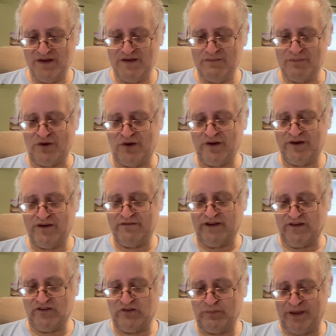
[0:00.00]
Part of
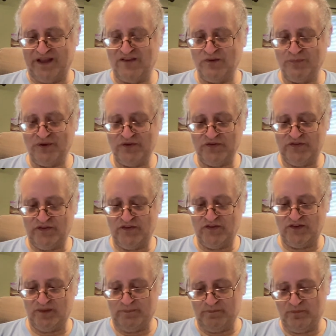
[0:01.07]
expandable
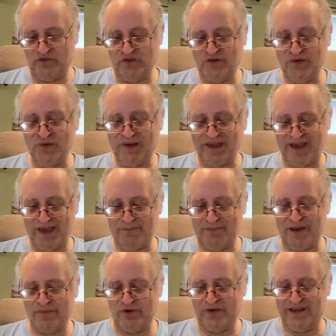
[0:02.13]
system, 2K
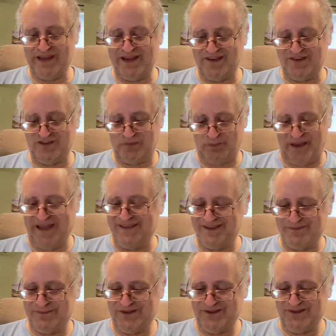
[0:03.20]
memory
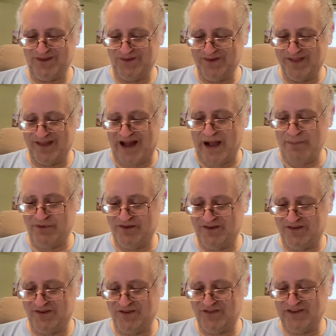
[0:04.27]
expandable with
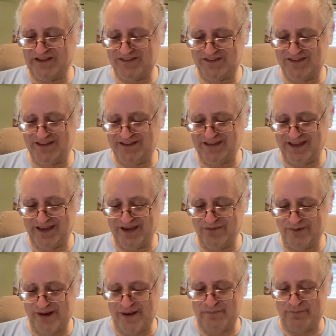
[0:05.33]
optional 16K
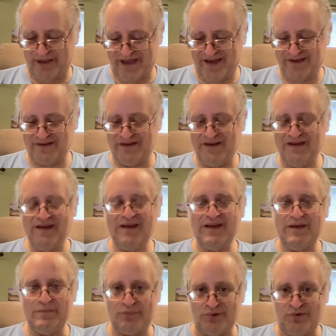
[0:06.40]
RAM pack.
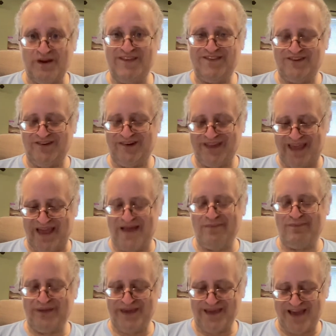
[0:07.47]
Printer
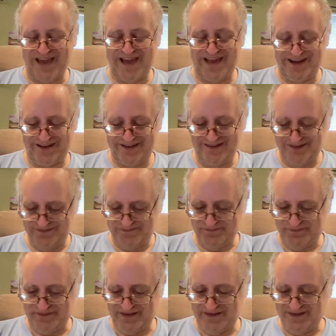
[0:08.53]
can be added.
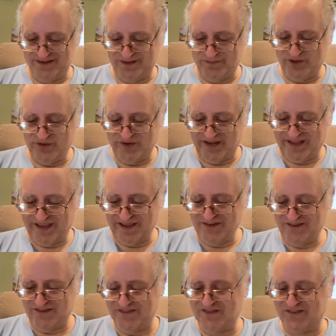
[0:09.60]

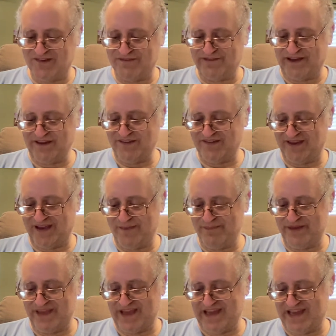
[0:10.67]
Communications device can
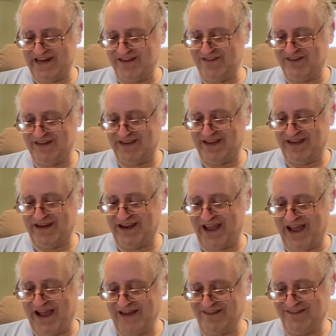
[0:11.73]
be added to gain
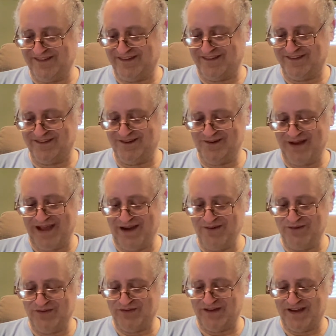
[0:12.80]
access to
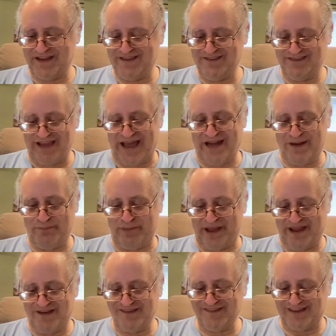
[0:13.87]
outside data
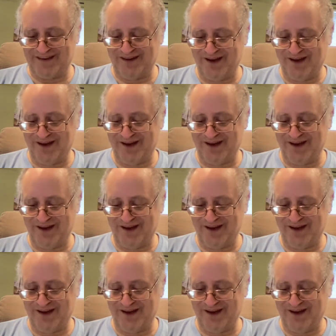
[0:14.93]
banks and